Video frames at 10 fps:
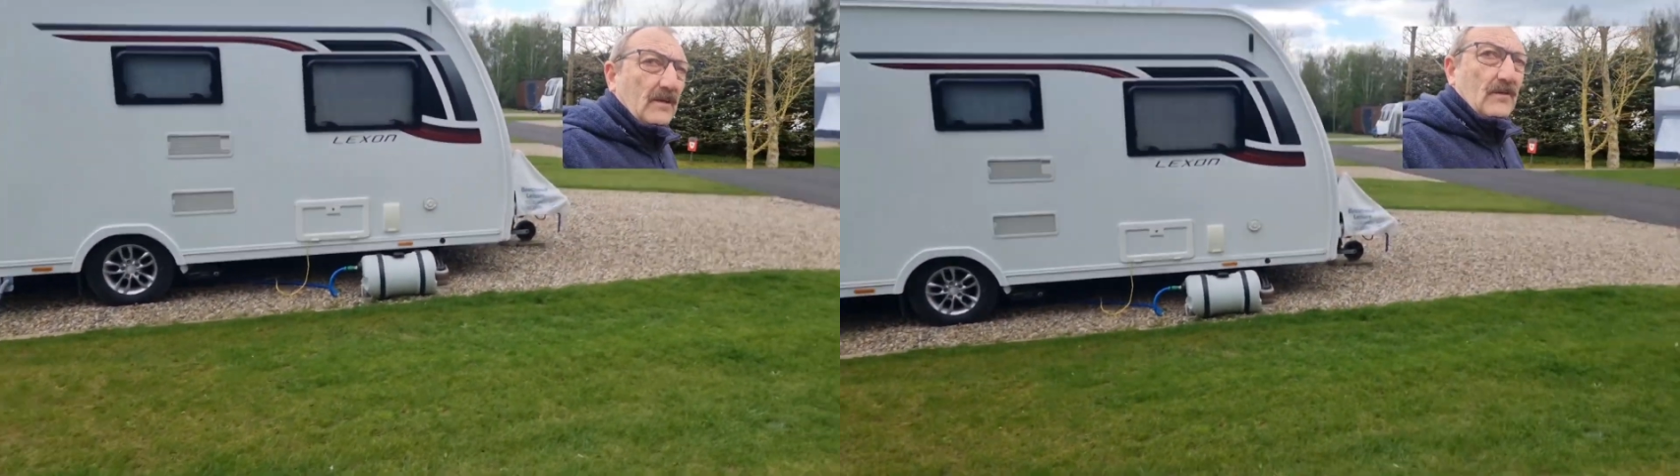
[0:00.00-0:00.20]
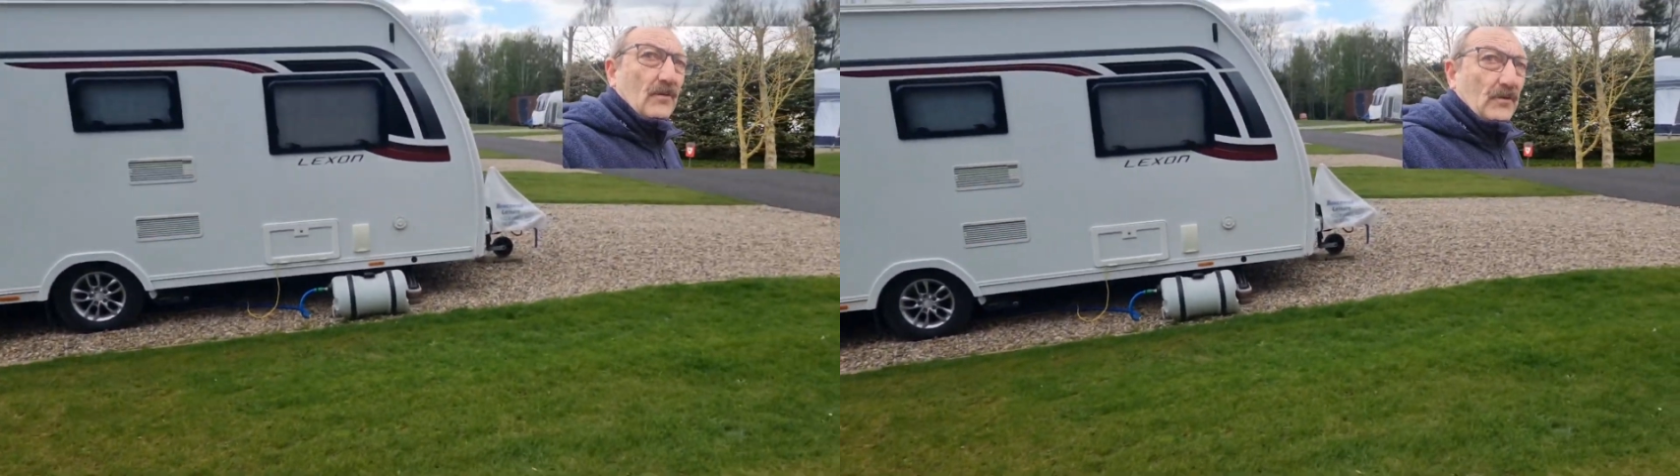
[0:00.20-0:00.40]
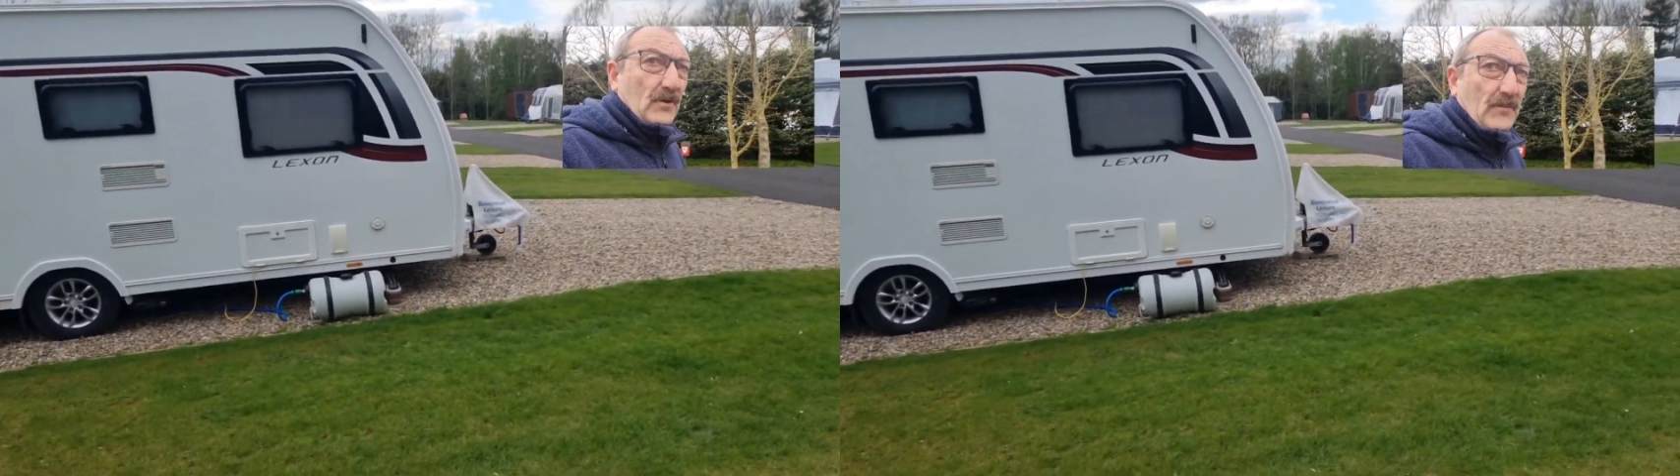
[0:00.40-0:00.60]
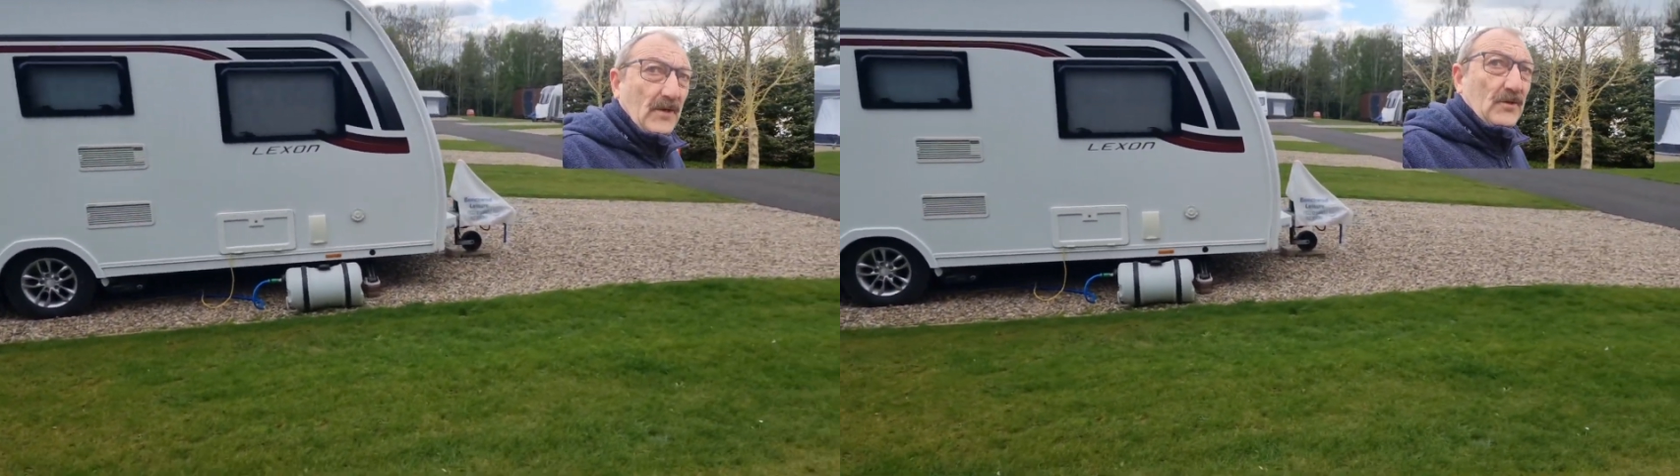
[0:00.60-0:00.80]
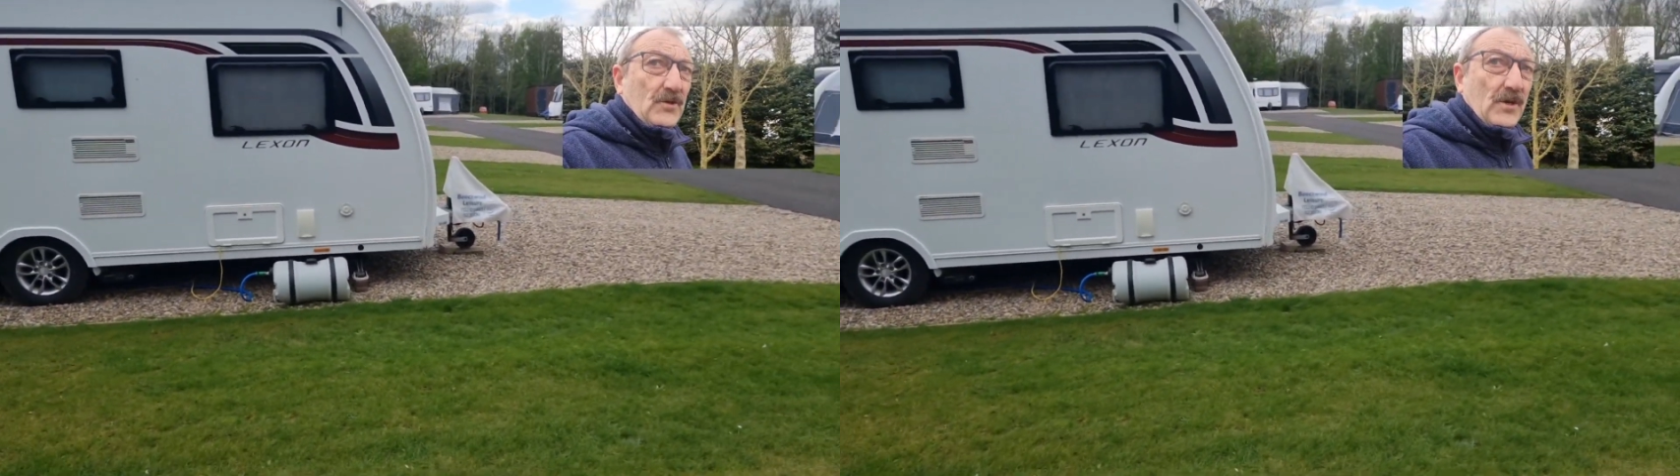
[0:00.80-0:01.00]
go to your
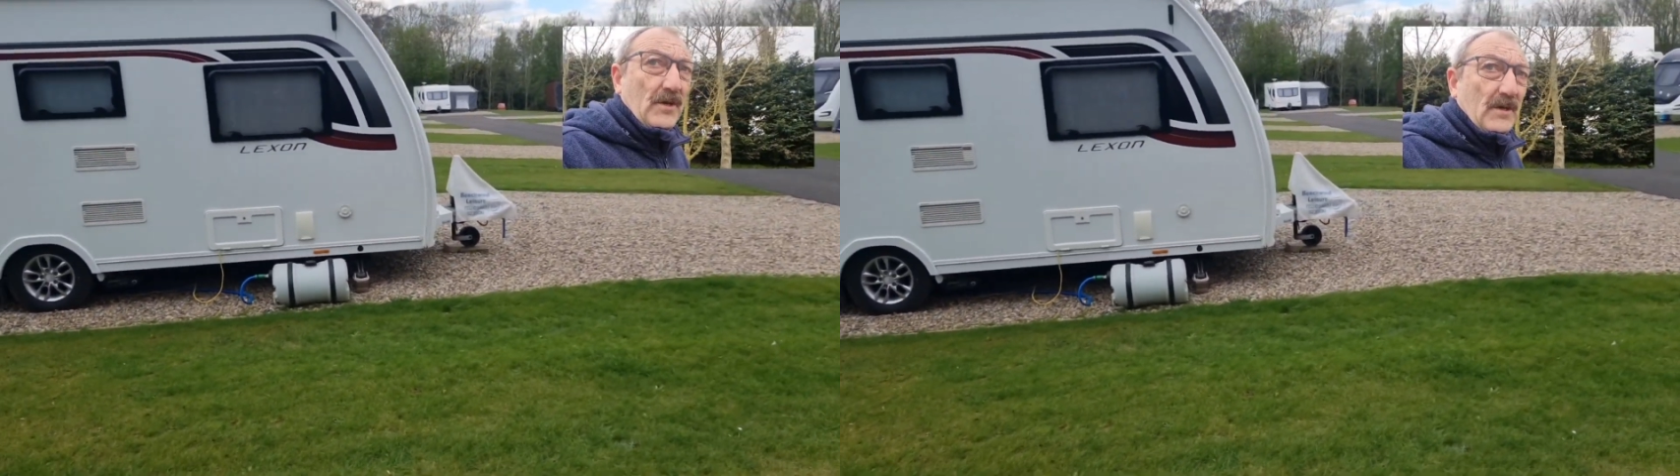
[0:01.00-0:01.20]
pitch,